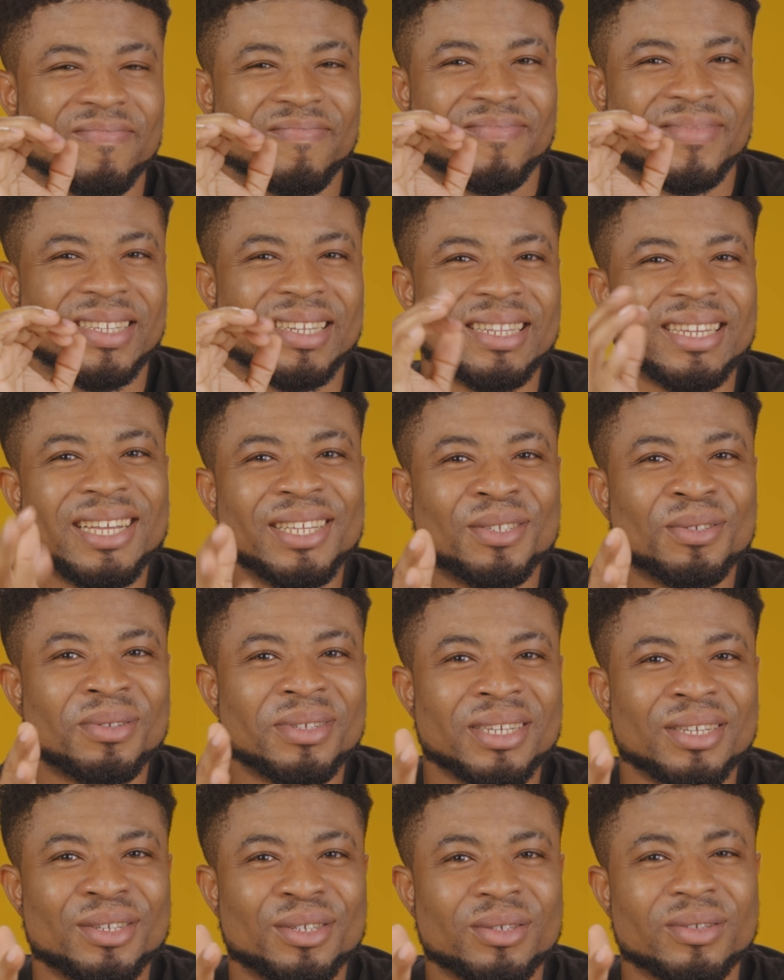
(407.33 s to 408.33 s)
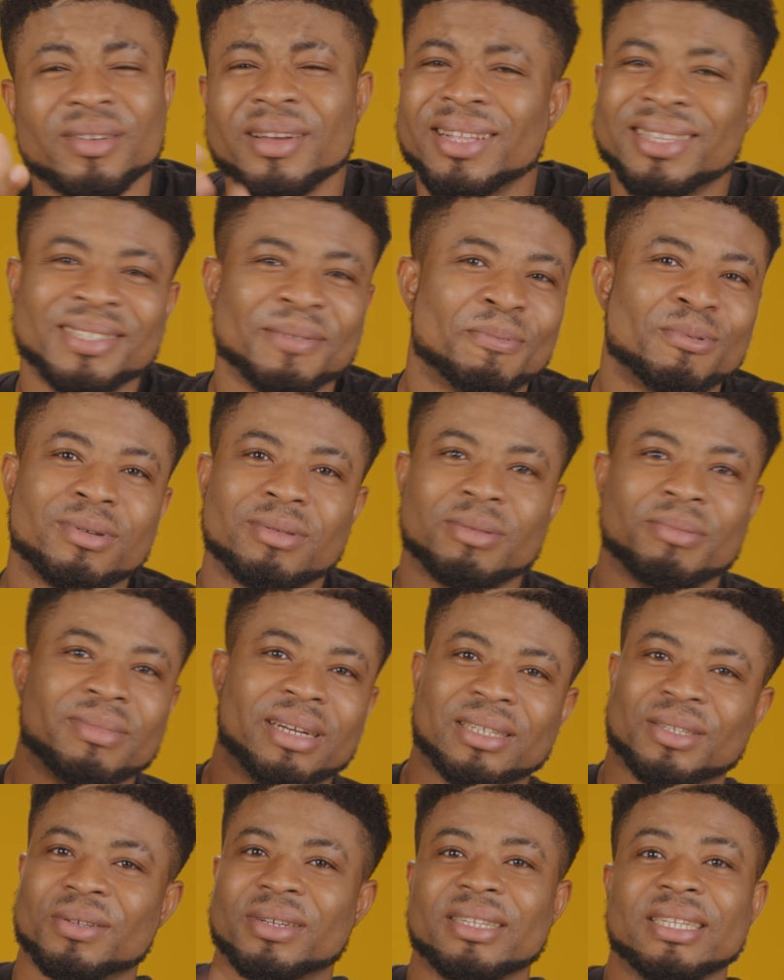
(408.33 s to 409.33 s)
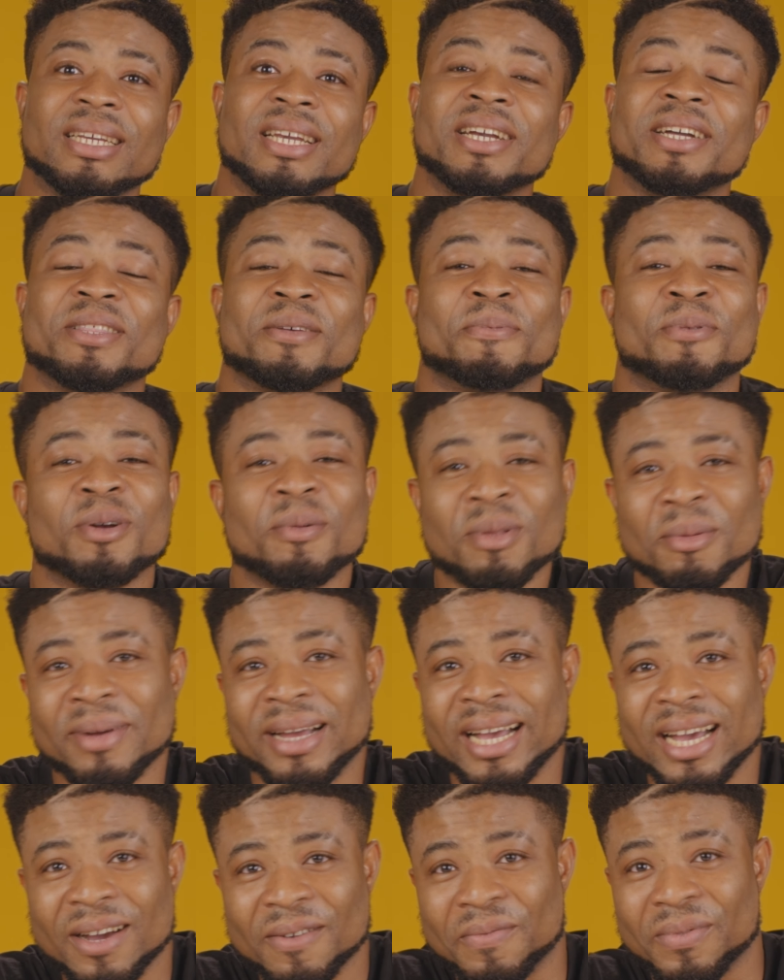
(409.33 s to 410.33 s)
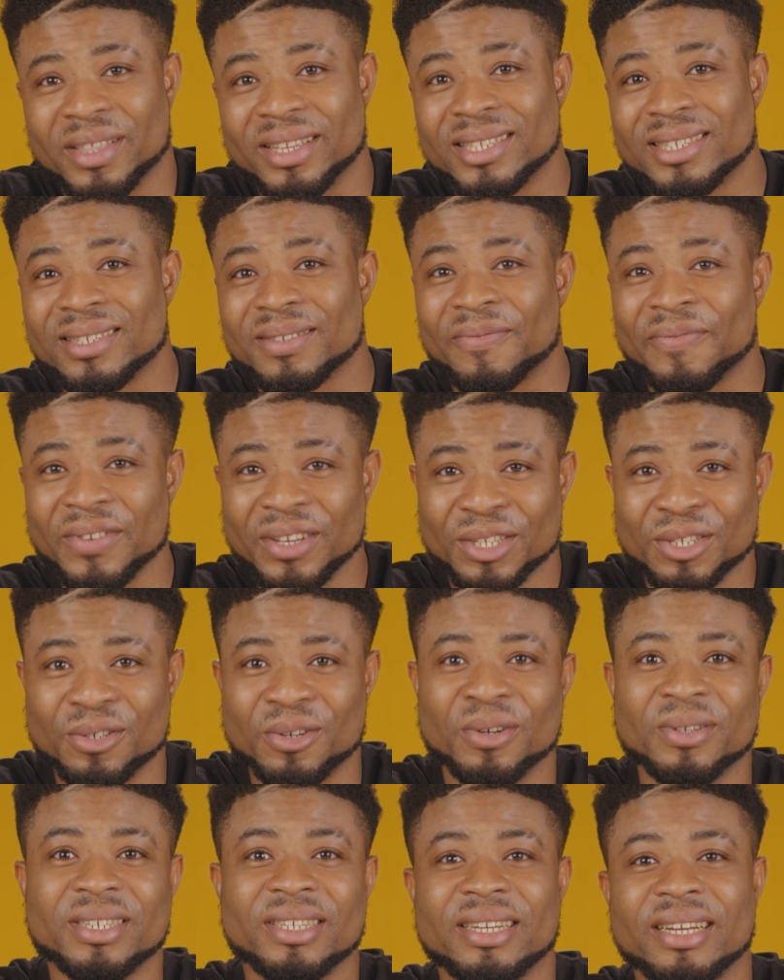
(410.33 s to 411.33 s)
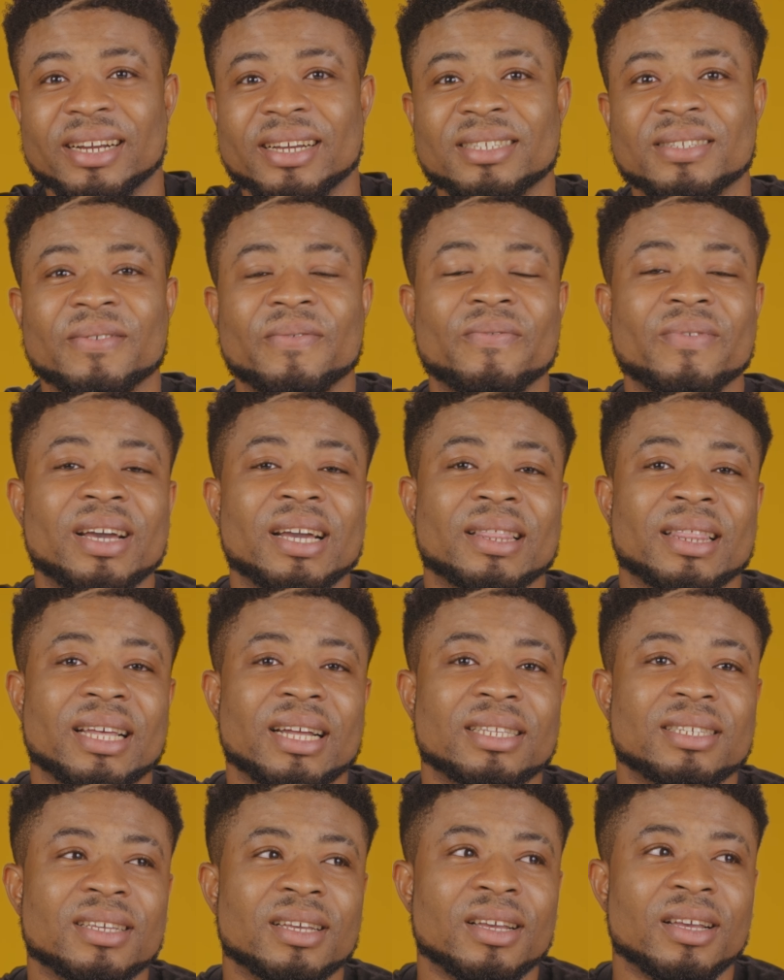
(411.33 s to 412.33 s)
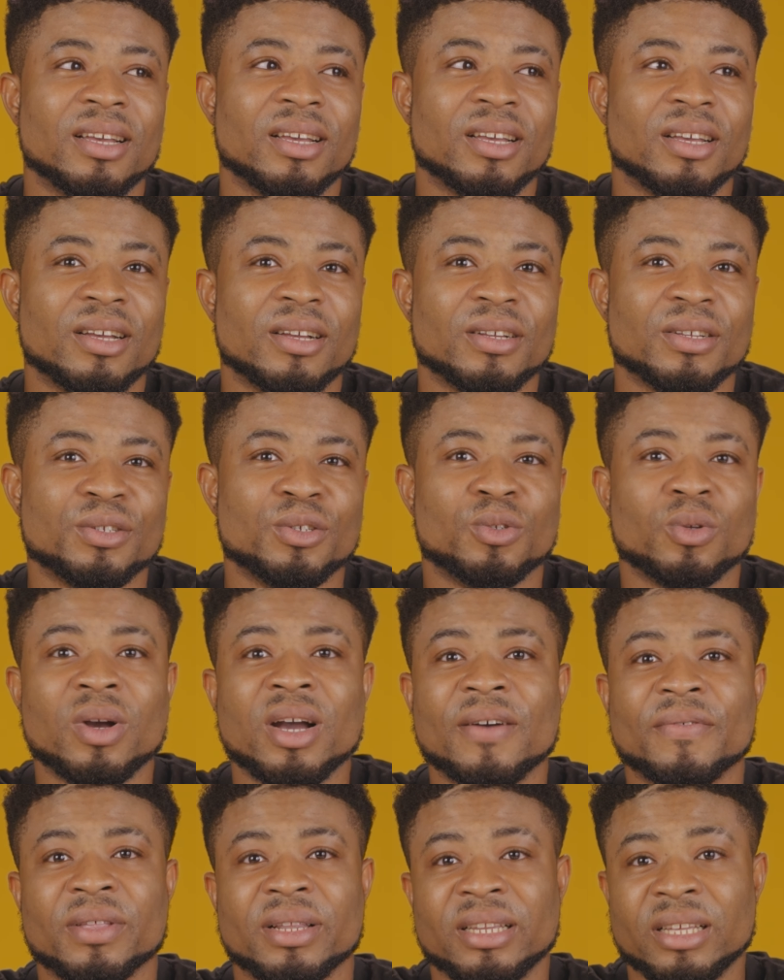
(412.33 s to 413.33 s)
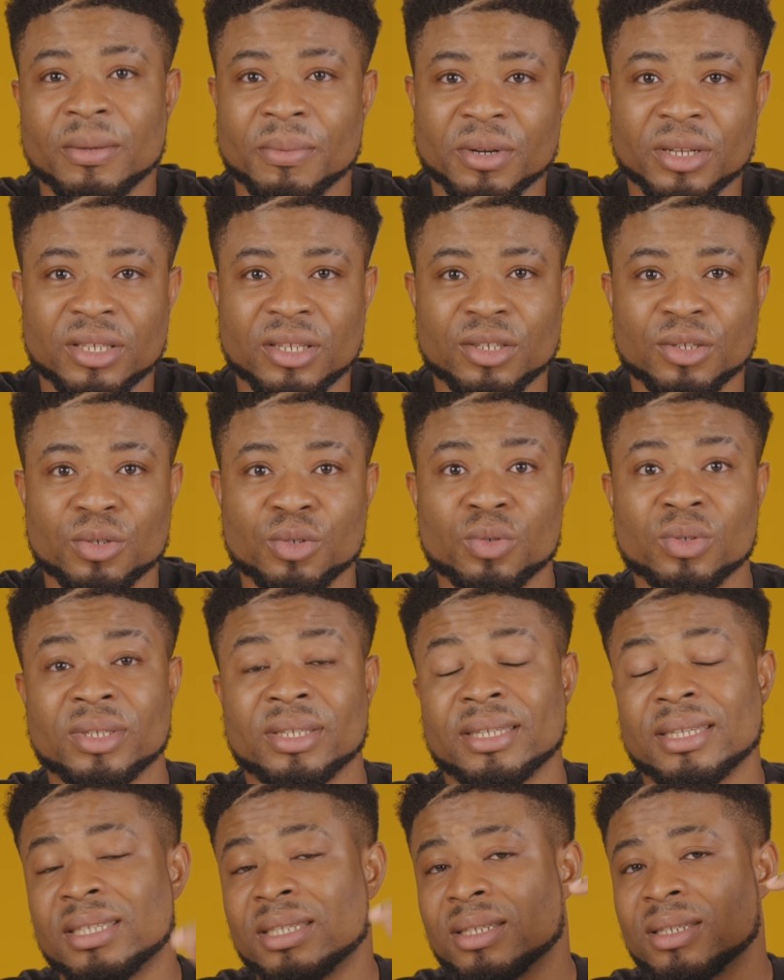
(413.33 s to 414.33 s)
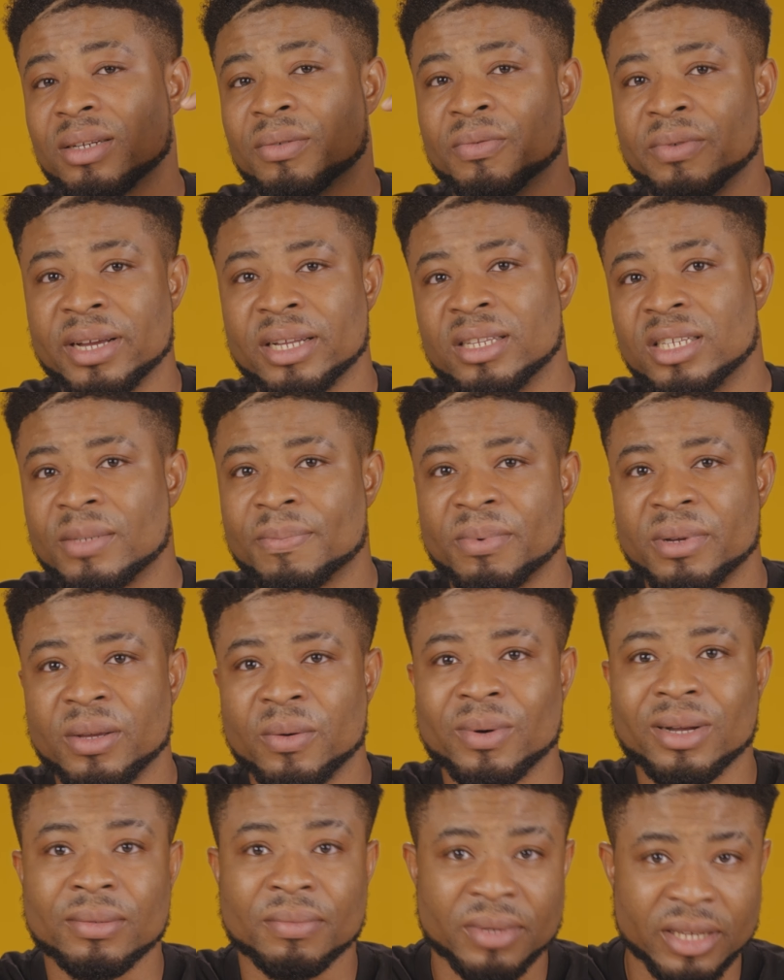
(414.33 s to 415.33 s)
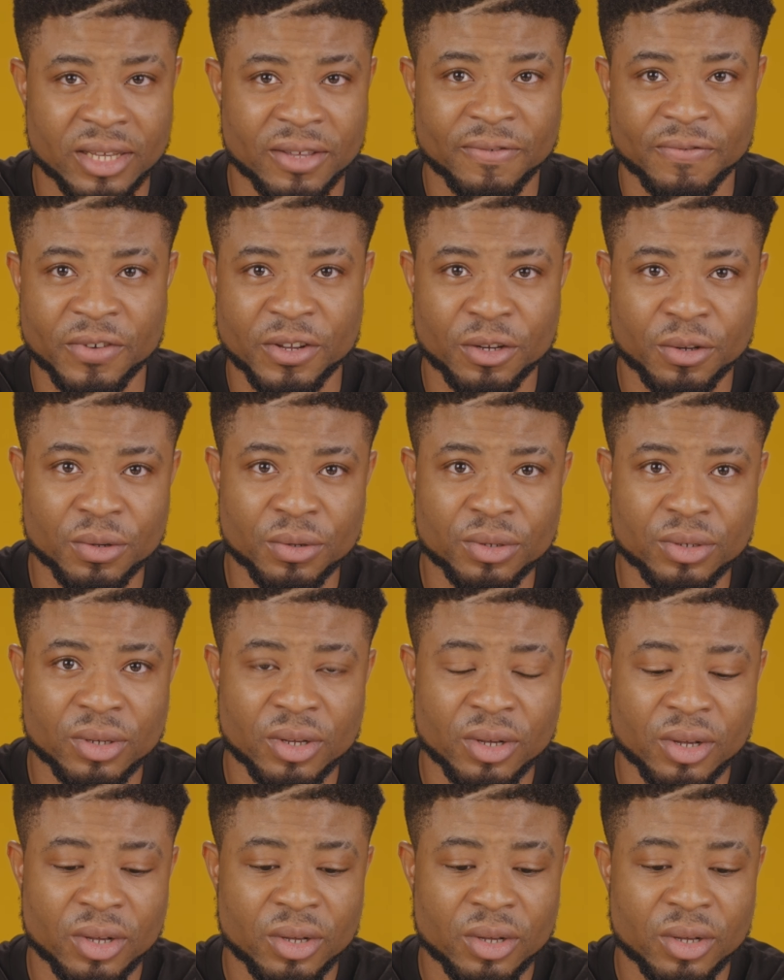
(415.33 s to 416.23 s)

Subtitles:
The little issue, it's a problem actually. The problem I have with this feature on here is the fact that you don't have the liberty to use this rear display while making videos.